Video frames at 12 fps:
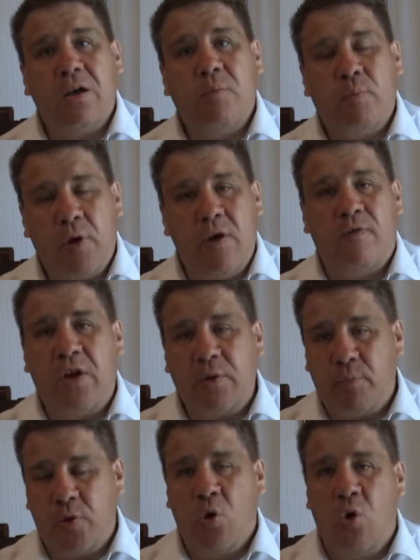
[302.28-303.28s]

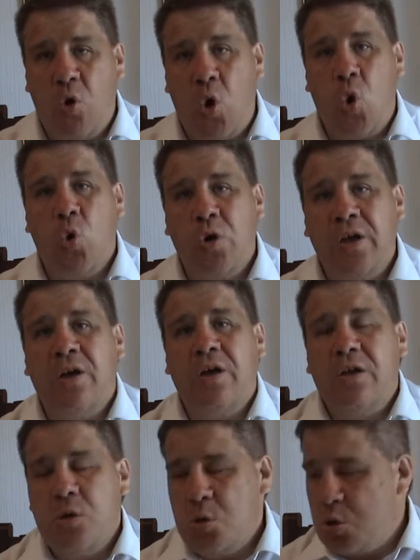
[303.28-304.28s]
Perfect, pure, holy
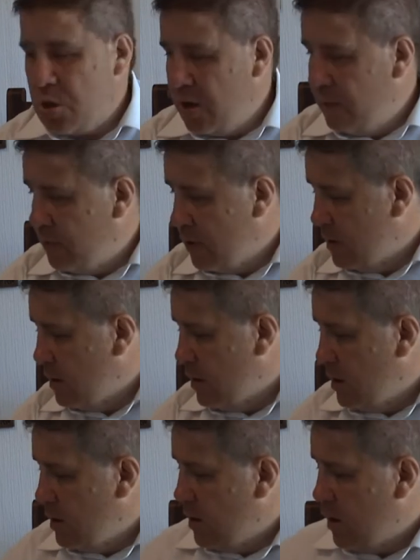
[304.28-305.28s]
Savior.
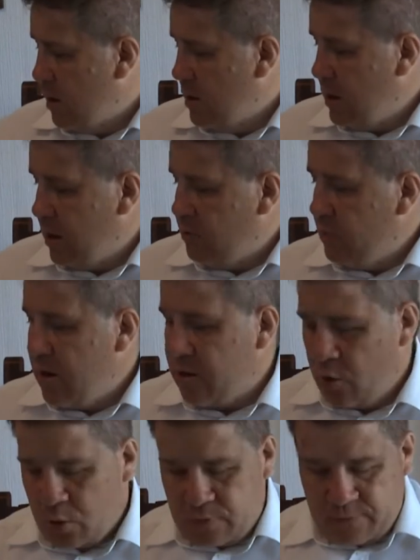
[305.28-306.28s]
And I
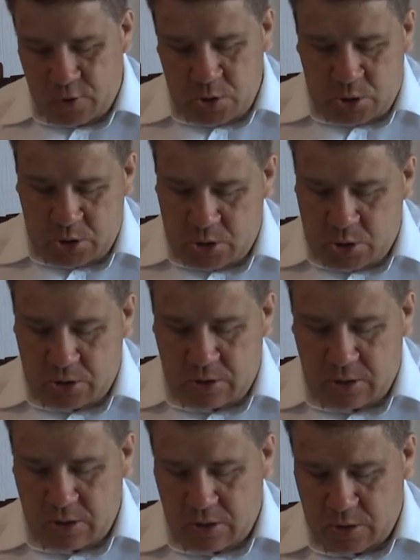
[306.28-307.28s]
read those
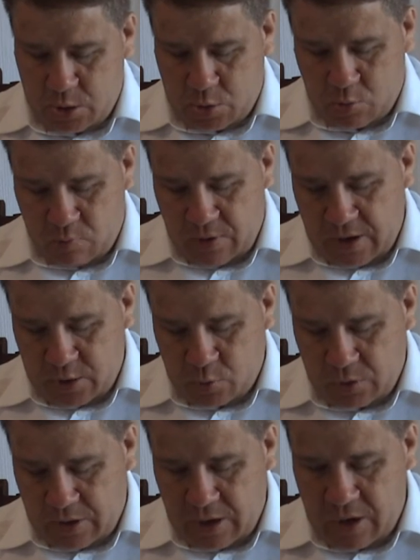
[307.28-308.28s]
verses to remind
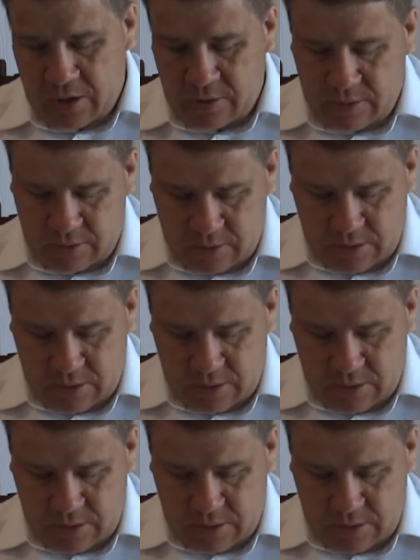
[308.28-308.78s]
you again.